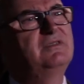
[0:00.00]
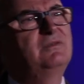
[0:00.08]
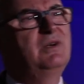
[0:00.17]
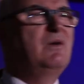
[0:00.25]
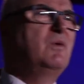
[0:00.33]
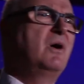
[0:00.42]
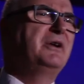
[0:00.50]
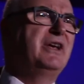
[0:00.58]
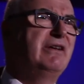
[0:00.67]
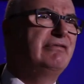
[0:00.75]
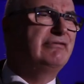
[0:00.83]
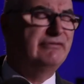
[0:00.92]
Well, what
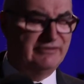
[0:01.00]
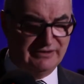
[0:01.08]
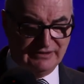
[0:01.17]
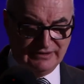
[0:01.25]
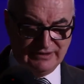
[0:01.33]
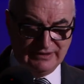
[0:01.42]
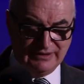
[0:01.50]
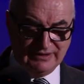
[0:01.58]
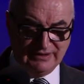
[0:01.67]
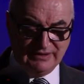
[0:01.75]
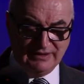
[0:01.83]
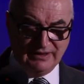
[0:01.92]
if?
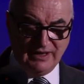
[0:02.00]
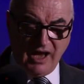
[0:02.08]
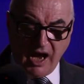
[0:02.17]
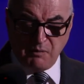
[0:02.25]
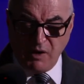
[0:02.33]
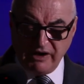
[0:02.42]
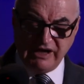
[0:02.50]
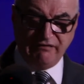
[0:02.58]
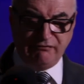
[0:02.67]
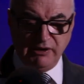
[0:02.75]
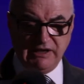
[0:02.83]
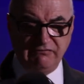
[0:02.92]
And what
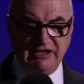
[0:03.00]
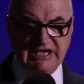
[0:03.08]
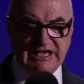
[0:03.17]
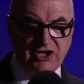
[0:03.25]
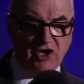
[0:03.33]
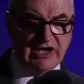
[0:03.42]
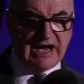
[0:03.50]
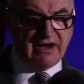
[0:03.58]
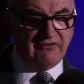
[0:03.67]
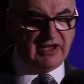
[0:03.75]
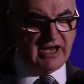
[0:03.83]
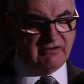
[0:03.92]
if we really got
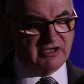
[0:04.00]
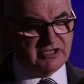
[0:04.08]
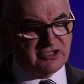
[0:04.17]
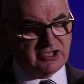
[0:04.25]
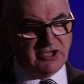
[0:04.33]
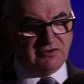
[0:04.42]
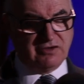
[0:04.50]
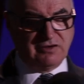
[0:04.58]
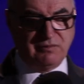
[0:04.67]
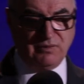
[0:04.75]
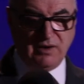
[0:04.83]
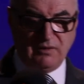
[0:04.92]
out there and
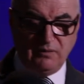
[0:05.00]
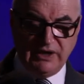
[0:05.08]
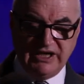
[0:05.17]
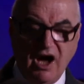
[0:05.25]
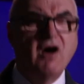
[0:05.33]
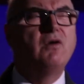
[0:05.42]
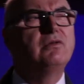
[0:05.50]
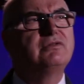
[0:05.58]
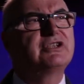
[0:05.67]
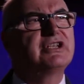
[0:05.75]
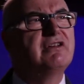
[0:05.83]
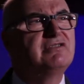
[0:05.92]
took what we
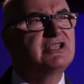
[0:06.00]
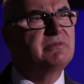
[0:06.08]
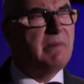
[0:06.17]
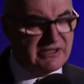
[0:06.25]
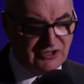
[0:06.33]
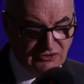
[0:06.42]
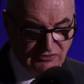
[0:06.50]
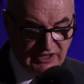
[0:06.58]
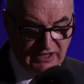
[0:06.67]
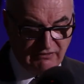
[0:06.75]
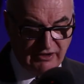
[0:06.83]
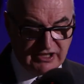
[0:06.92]
hold so special
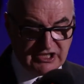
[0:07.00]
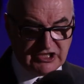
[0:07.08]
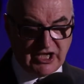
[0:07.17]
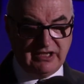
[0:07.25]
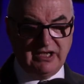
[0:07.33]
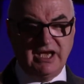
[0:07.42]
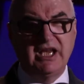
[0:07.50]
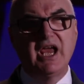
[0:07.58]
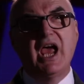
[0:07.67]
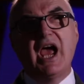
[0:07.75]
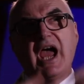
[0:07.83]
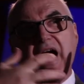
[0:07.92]
here on a Sunday
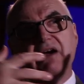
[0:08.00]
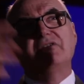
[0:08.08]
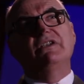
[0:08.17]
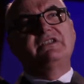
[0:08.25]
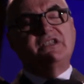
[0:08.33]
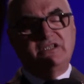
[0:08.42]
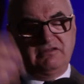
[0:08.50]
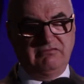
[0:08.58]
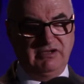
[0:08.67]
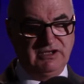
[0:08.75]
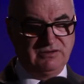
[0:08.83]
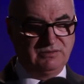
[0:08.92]
out into the
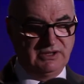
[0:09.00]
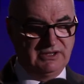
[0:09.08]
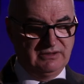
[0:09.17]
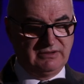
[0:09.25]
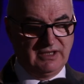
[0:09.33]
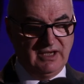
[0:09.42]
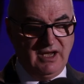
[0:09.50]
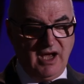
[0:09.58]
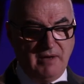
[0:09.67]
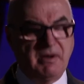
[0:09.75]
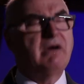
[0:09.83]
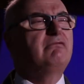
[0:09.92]
real world,
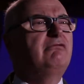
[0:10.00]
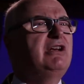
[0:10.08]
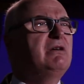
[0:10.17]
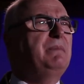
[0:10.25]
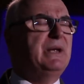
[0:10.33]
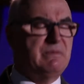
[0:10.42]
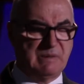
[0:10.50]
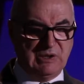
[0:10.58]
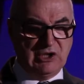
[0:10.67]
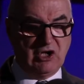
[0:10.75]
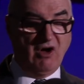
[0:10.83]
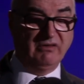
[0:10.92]
among real
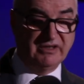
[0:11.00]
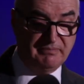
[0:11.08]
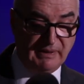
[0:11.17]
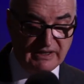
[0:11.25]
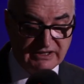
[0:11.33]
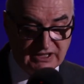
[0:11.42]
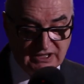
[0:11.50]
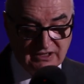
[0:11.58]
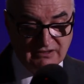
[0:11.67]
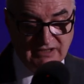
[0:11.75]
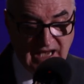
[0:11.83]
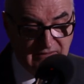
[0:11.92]
people on the
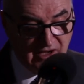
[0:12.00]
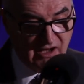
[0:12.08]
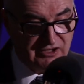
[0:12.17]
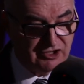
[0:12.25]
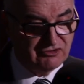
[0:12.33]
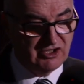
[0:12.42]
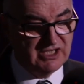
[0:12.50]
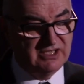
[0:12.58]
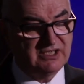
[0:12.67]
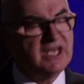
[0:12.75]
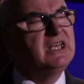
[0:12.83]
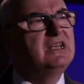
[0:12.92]
bus, down our
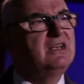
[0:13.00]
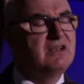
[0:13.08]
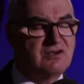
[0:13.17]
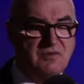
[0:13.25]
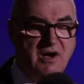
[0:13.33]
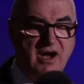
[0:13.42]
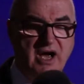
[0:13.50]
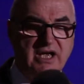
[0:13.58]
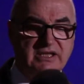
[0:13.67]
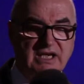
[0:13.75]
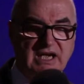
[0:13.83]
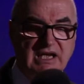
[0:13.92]
street, in the
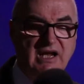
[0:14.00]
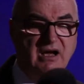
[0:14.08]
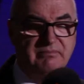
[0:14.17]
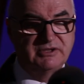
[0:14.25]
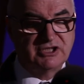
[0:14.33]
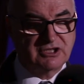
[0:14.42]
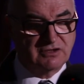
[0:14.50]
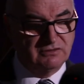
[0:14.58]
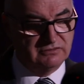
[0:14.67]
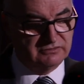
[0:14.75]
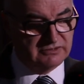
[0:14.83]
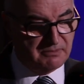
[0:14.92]
choir, the club, the
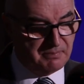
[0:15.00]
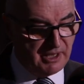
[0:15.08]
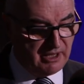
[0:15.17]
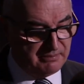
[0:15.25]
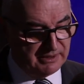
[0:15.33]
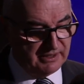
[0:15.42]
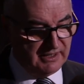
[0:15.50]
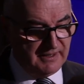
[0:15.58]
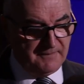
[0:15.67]
school, the pub?